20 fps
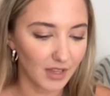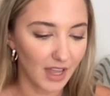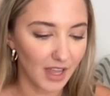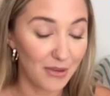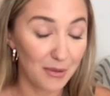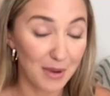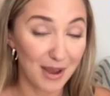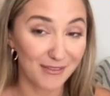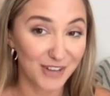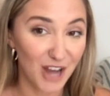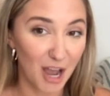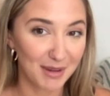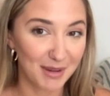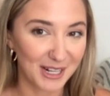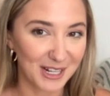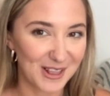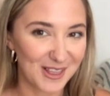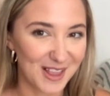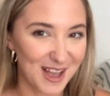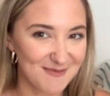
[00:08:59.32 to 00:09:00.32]
and then we have Dominic
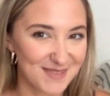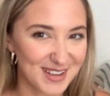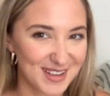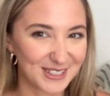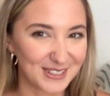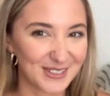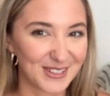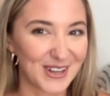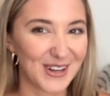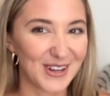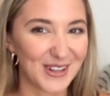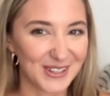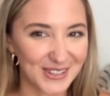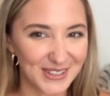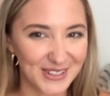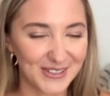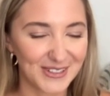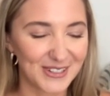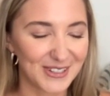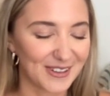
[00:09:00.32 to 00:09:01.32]
Columbus, who's
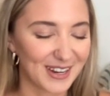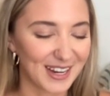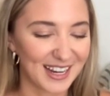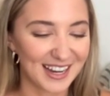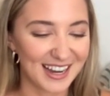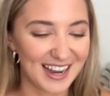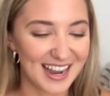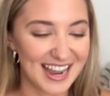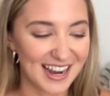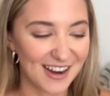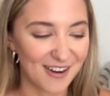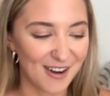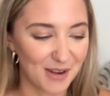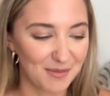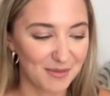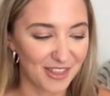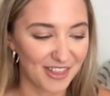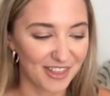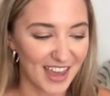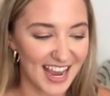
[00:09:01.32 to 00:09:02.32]
also doing
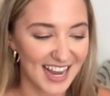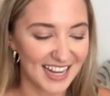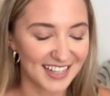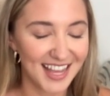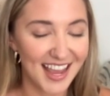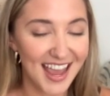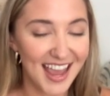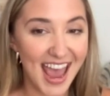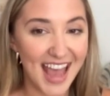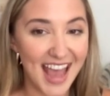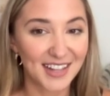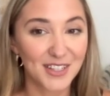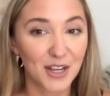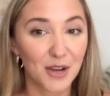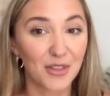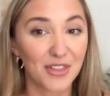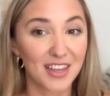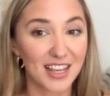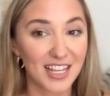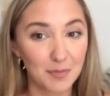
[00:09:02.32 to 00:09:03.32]
incredible things. And so
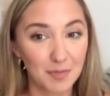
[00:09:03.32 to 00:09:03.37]
these